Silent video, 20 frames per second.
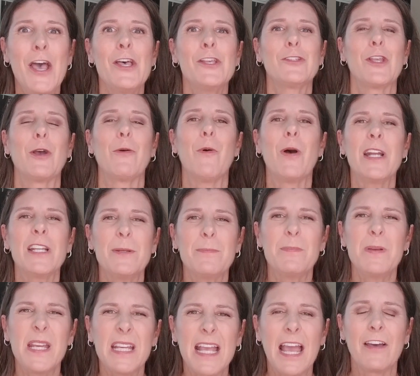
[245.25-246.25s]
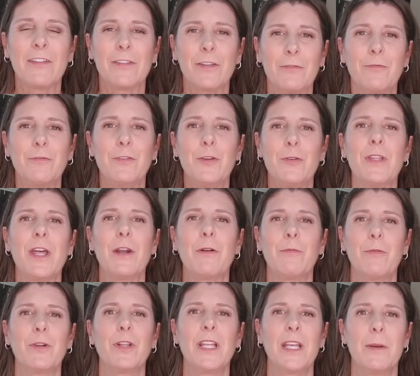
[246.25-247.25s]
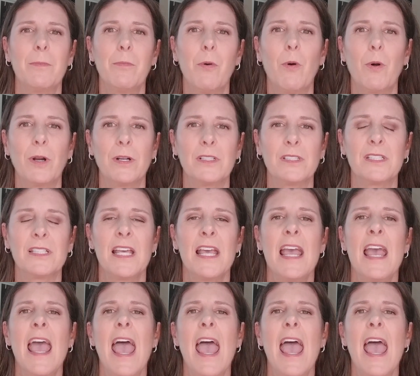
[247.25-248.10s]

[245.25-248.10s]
so I wanted to pick out the few that are really important,